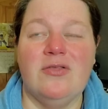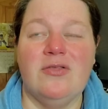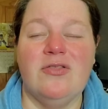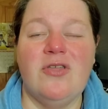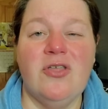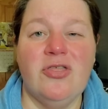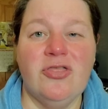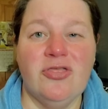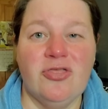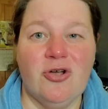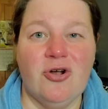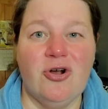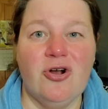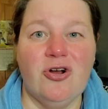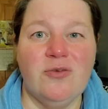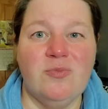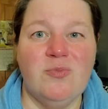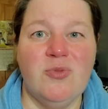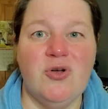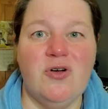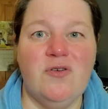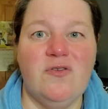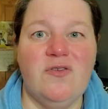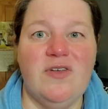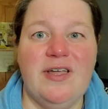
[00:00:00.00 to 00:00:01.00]
The third
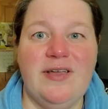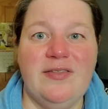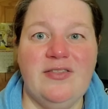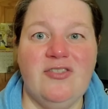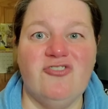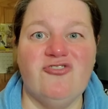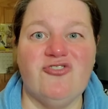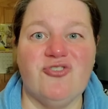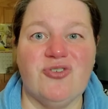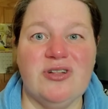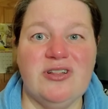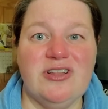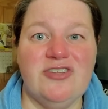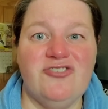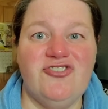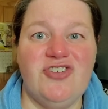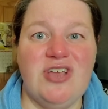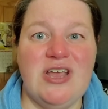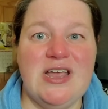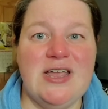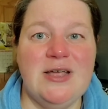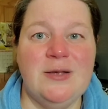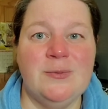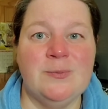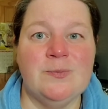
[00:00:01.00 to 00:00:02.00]
movie in the
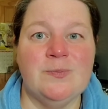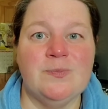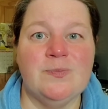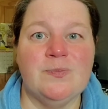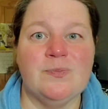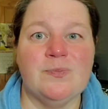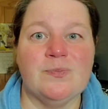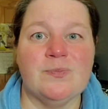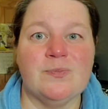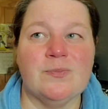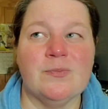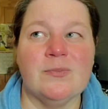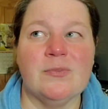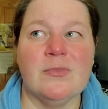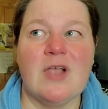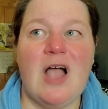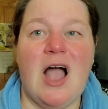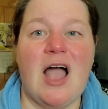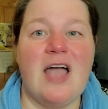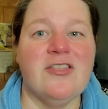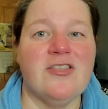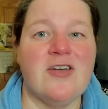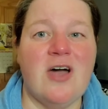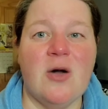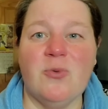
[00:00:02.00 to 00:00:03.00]
trilogy,
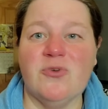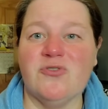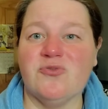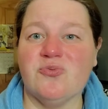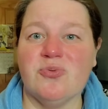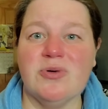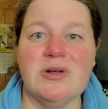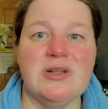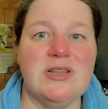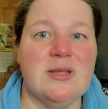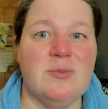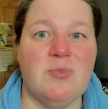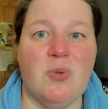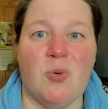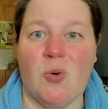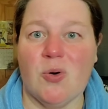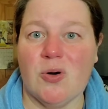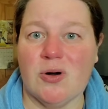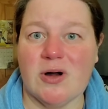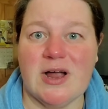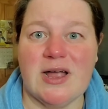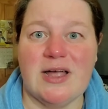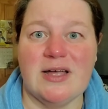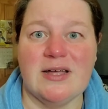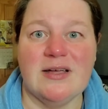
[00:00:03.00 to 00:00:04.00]
I thought was really
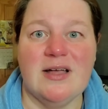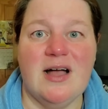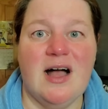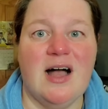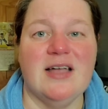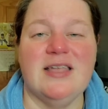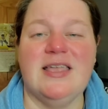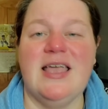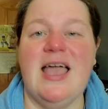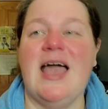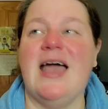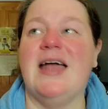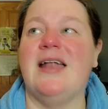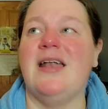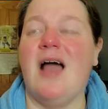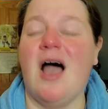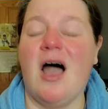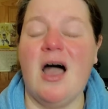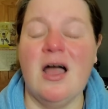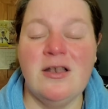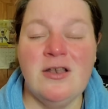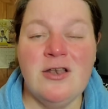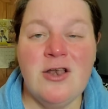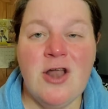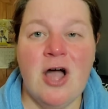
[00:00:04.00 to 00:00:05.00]
boring. Again,
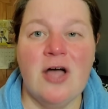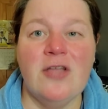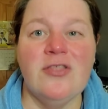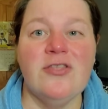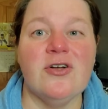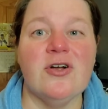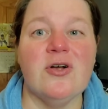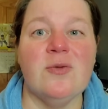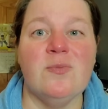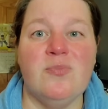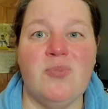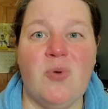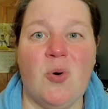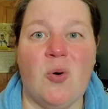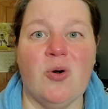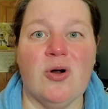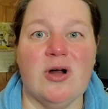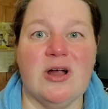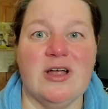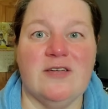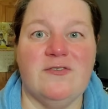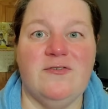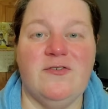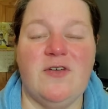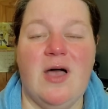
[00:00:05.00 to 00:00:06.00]
another
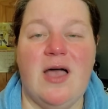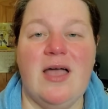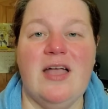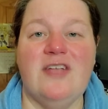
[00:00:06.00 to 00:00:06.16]
boring film.